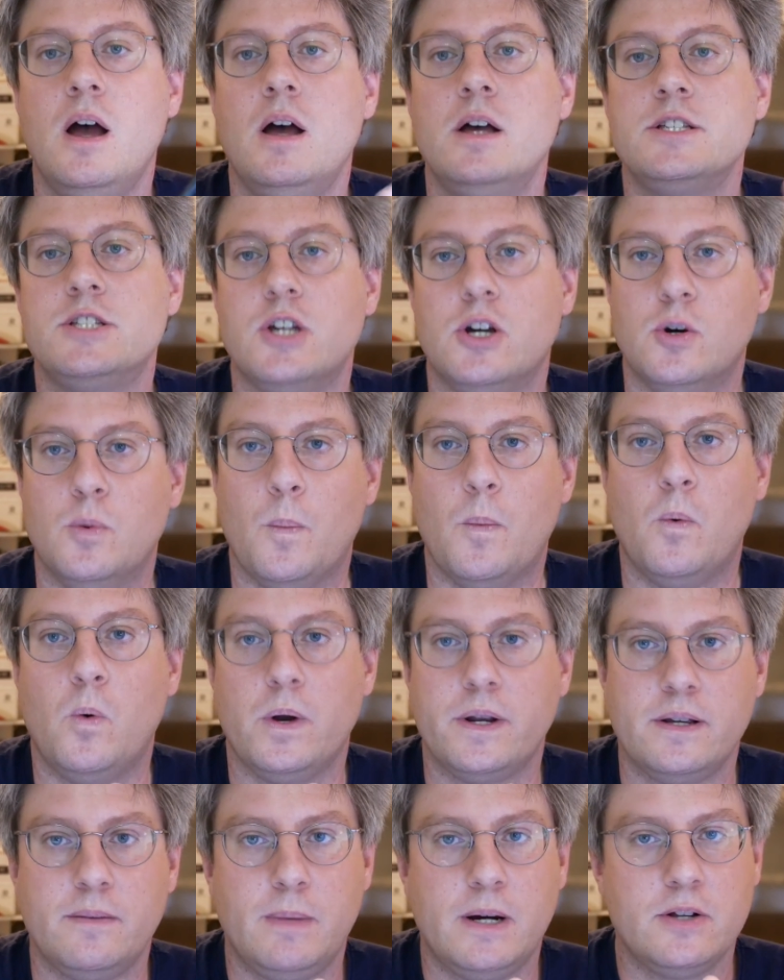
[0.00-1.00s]
So
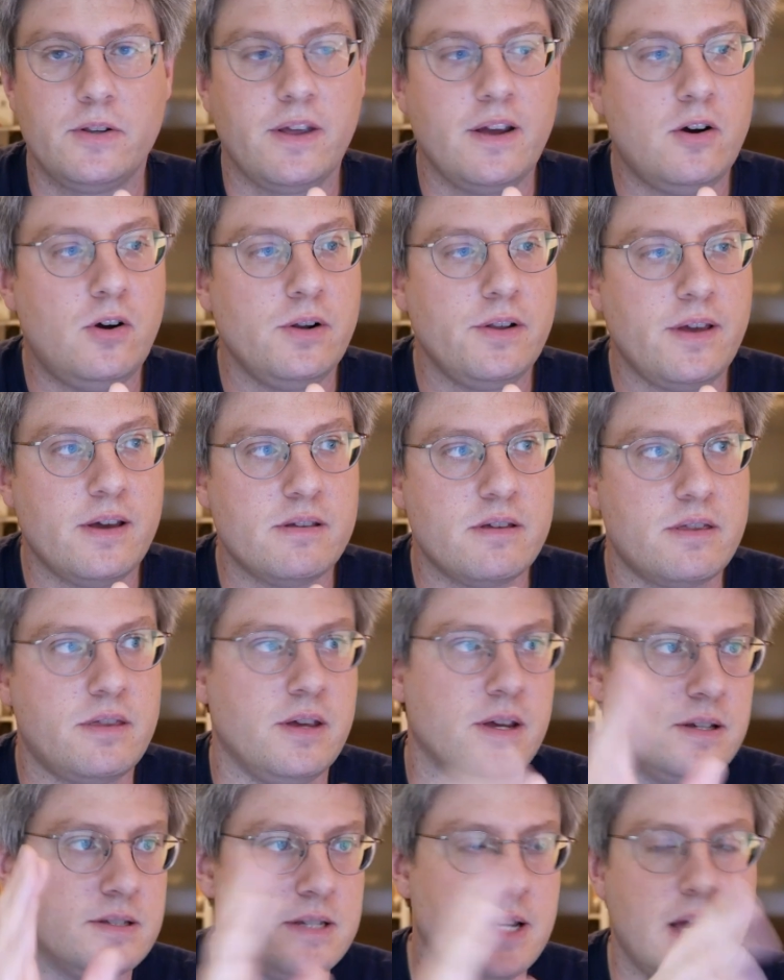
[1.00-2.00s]
what about all the other
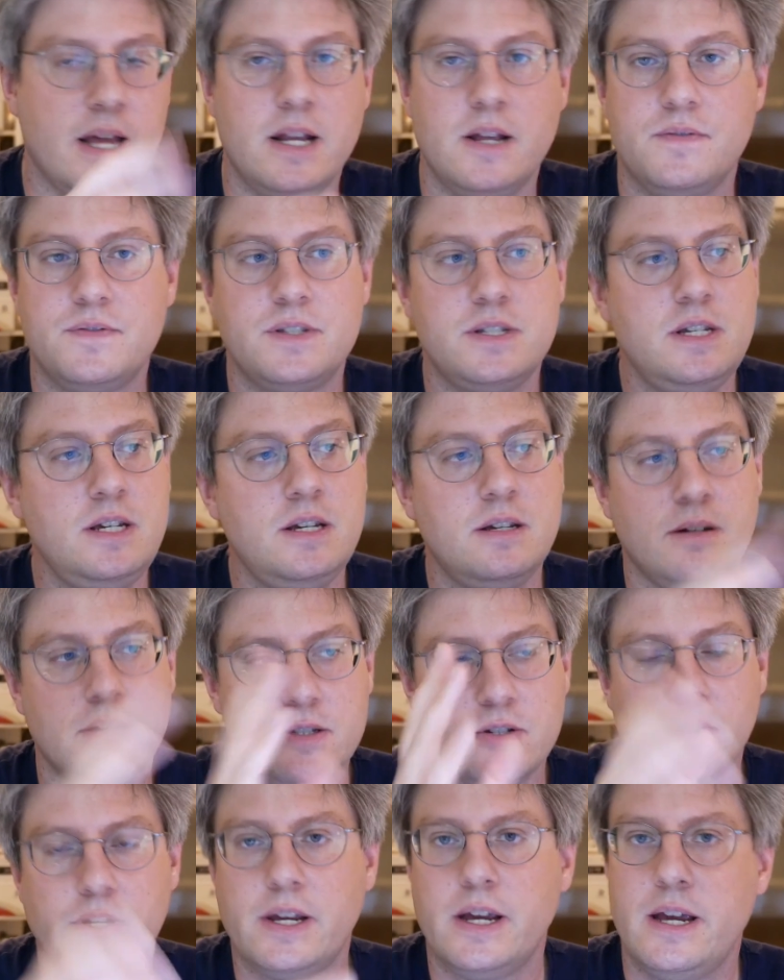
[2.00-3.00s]
things? NFC
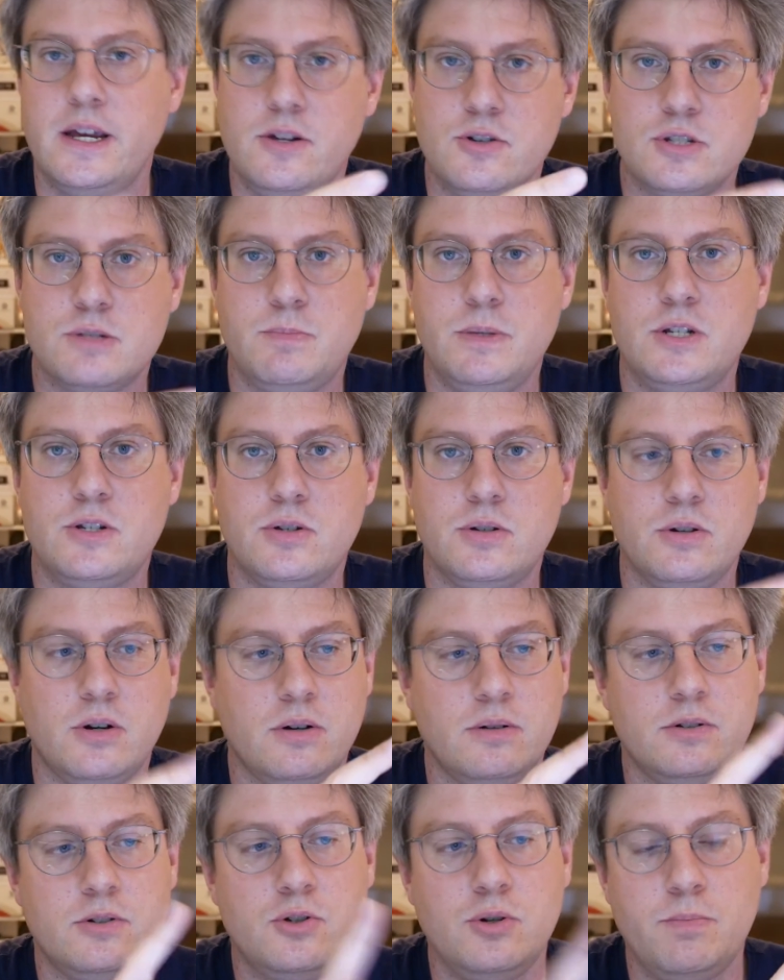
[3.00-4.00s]
is okay, USB
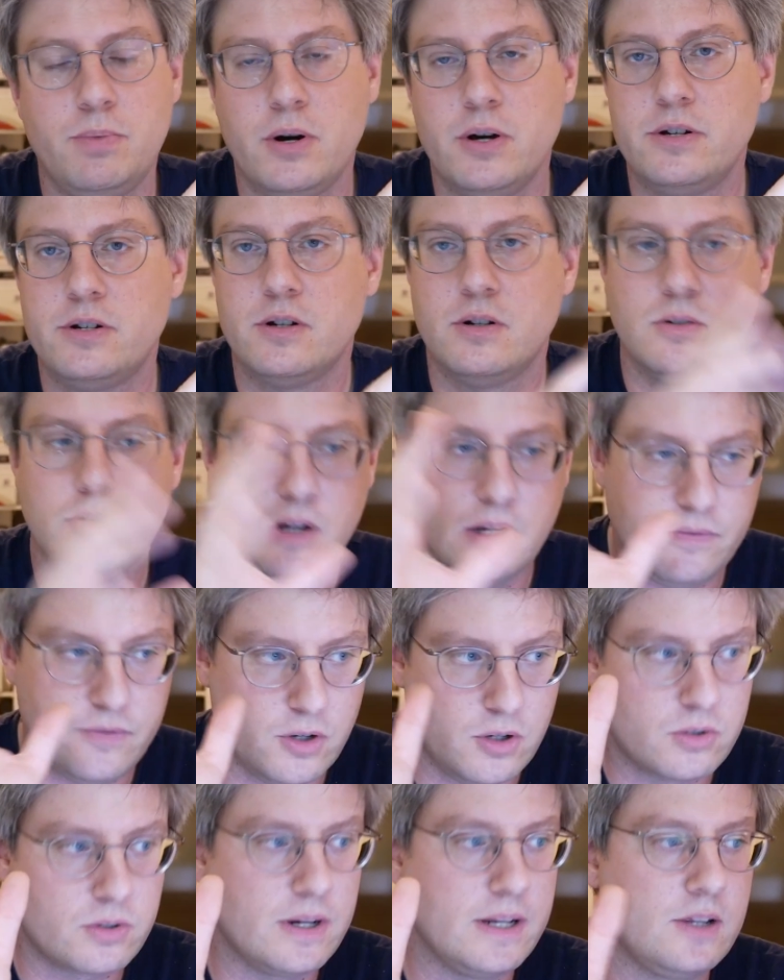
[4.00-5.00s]
2.0, I've
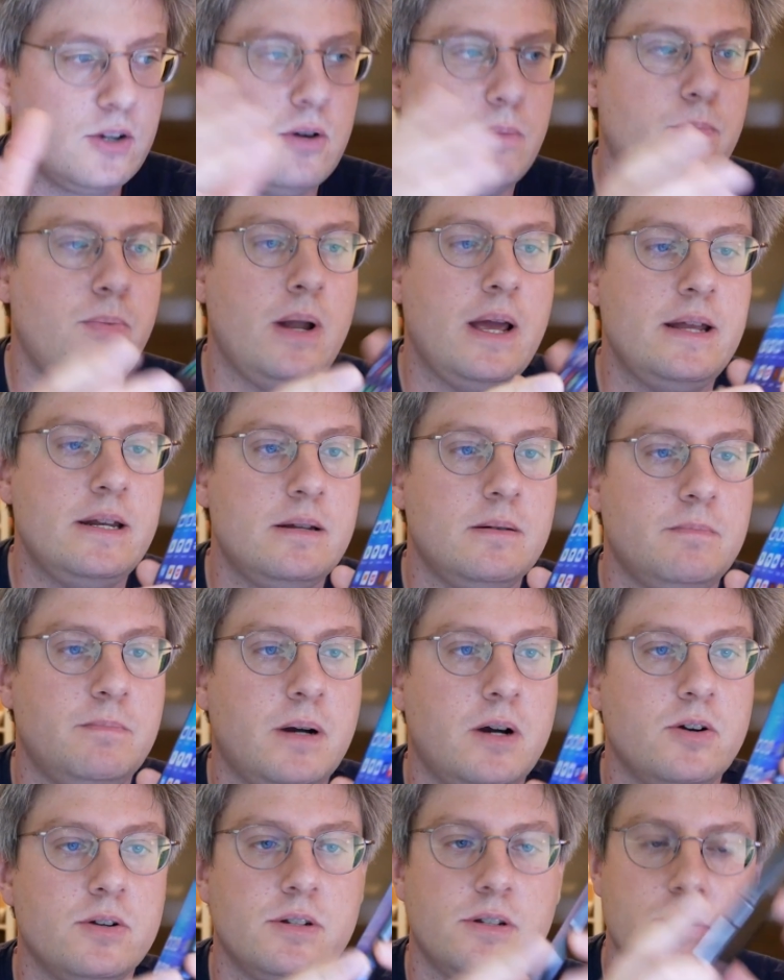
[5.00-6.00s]
already complained
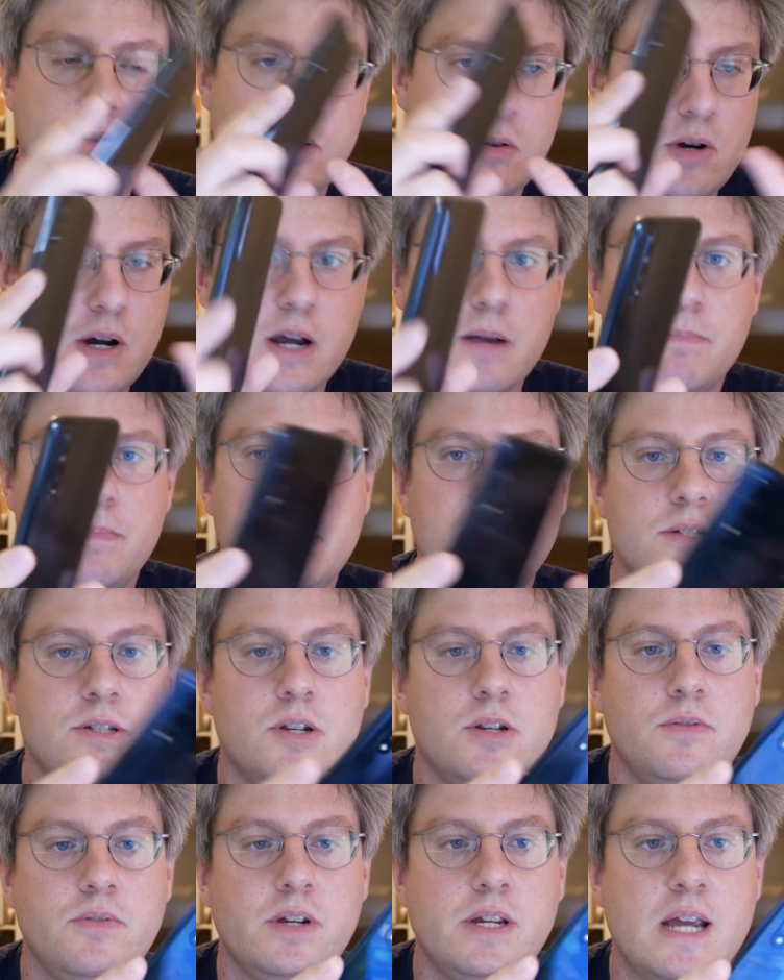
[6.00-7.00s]
about it, no IP
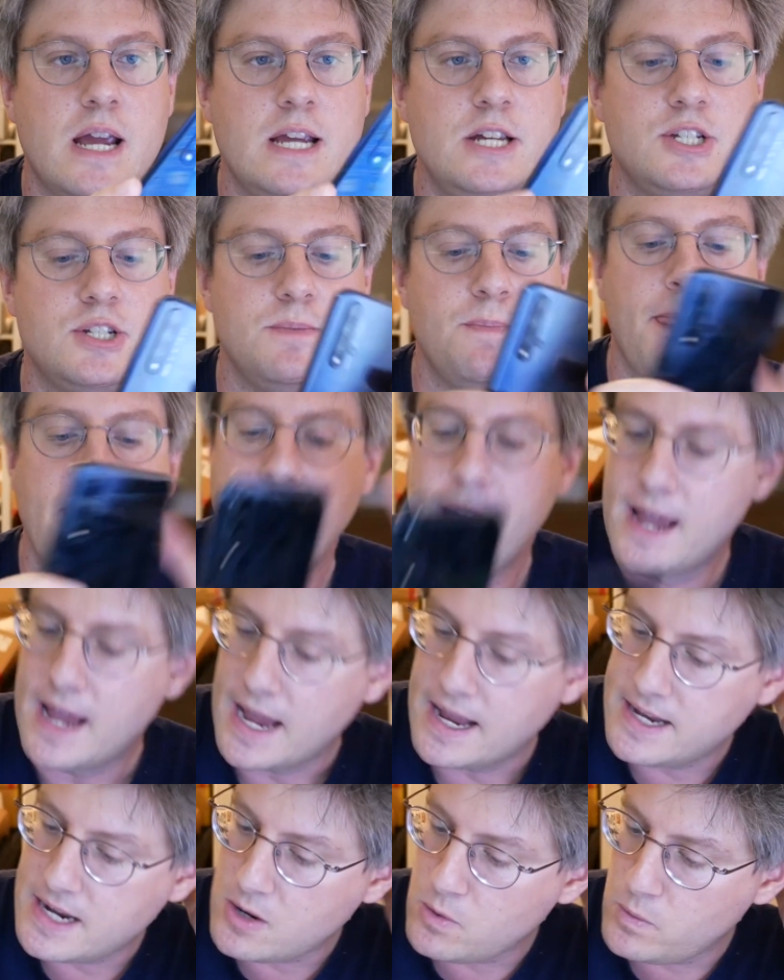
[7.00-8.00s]
certification.
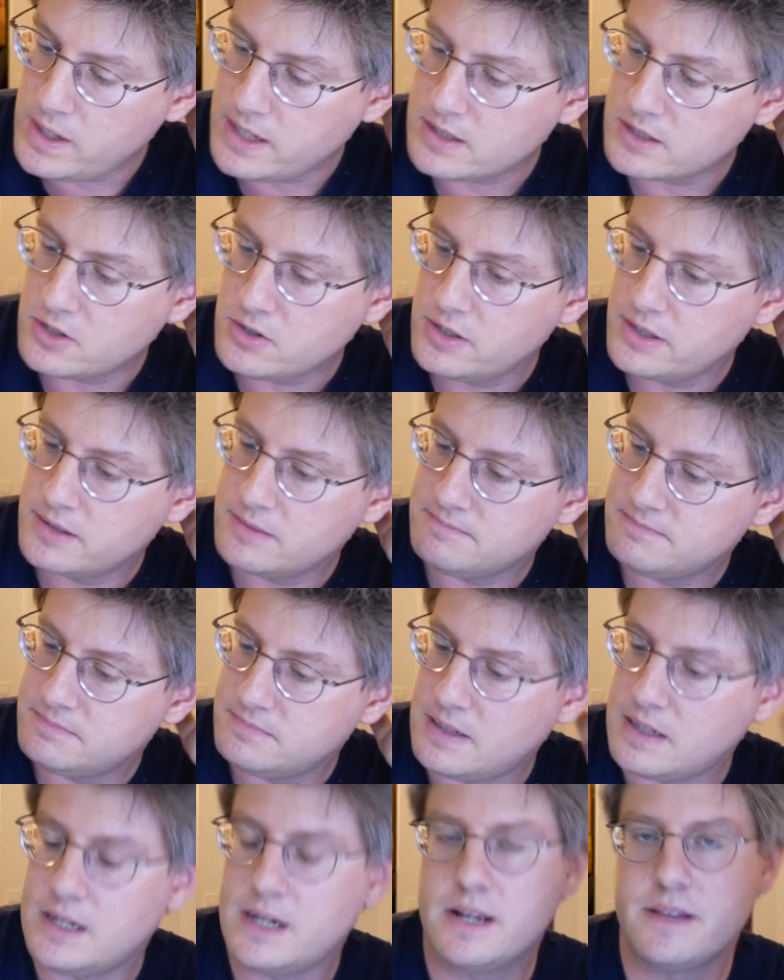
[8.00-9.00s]
And now we are going
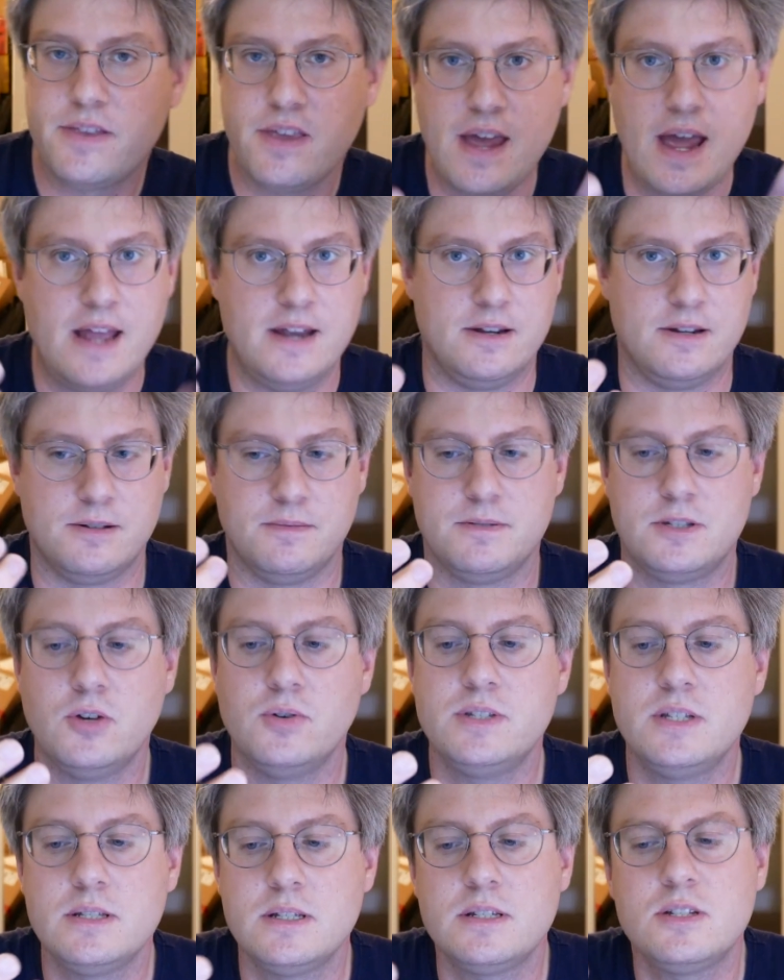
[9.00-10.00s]
at the end.
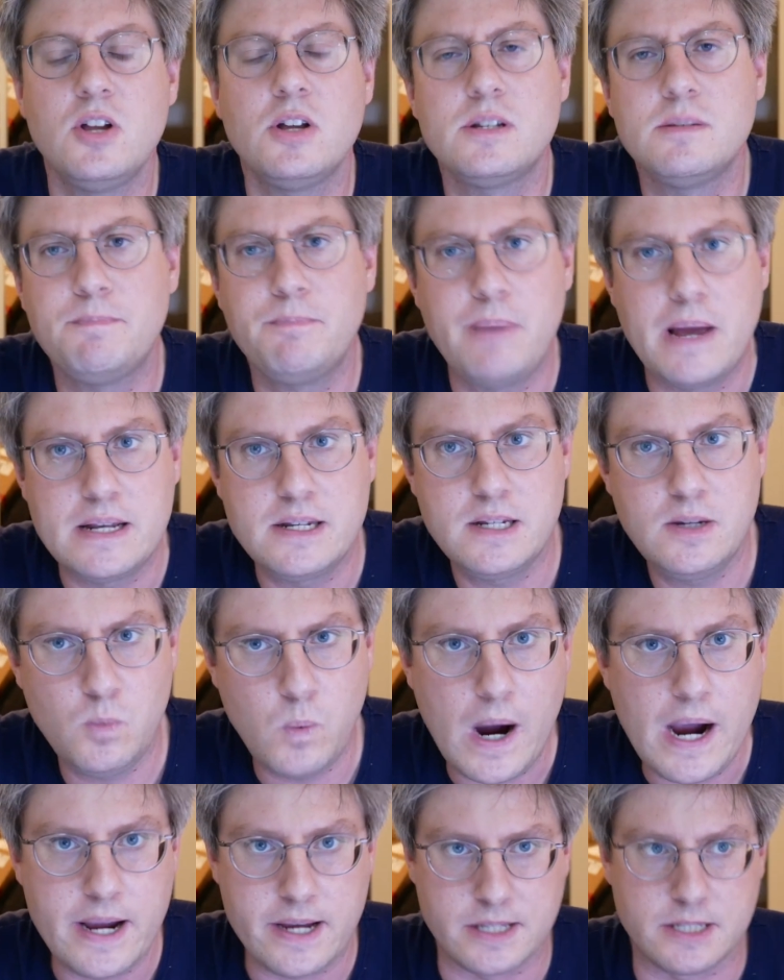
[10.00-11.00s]
So this is not a bad
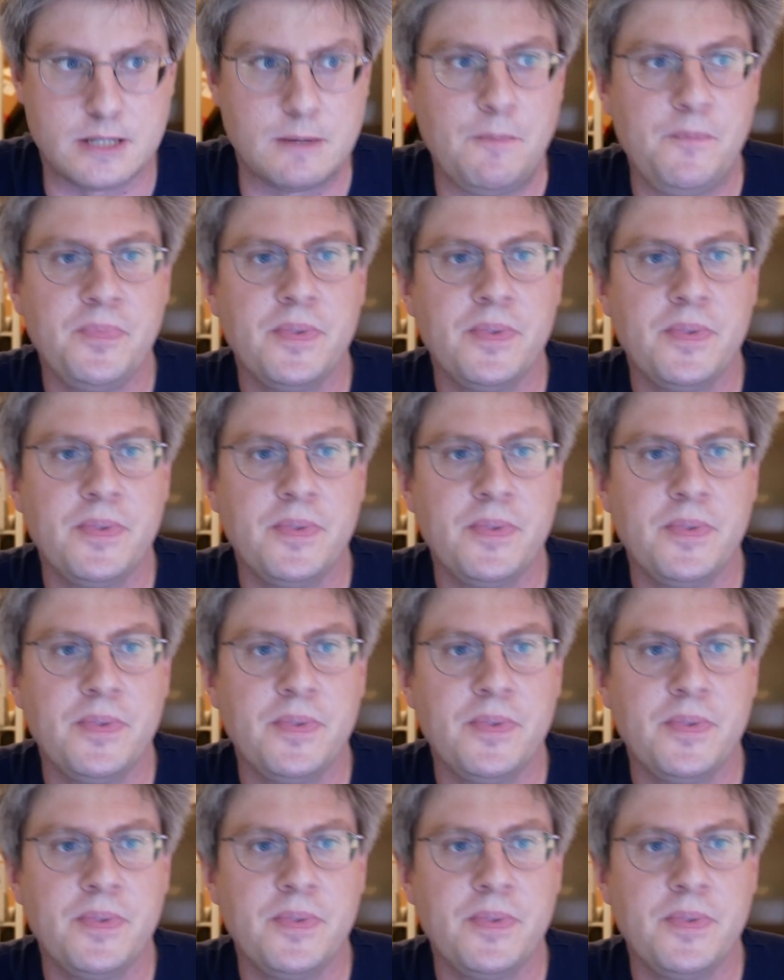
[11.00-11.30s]
device.